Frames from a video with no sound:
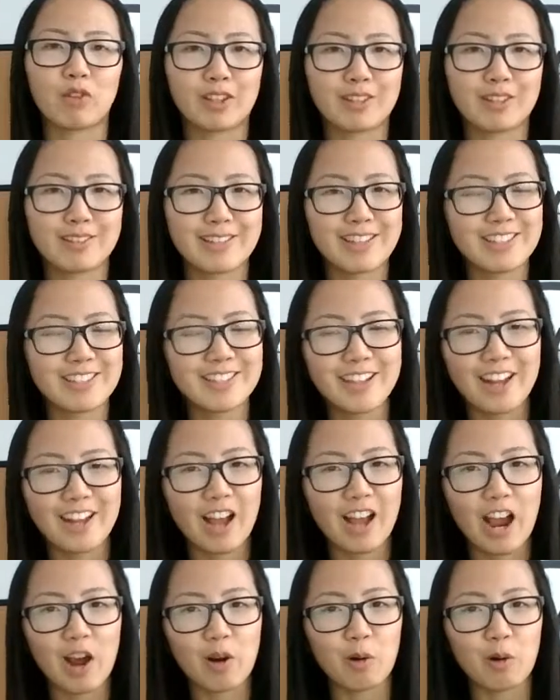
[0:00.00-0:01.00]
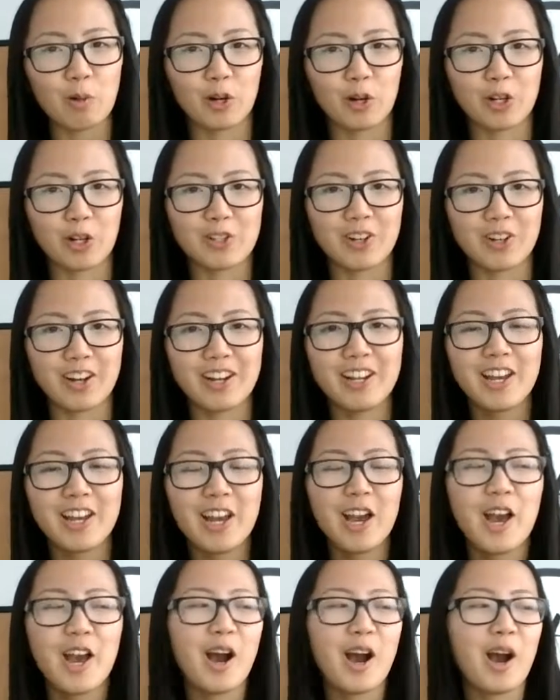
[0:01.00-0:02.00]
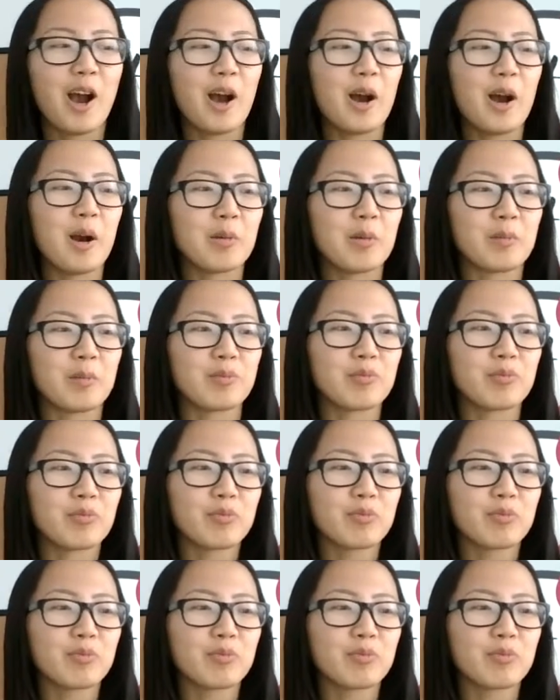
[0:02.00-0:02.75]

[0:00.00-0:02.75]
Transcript: Like, because that's not how it works, right? And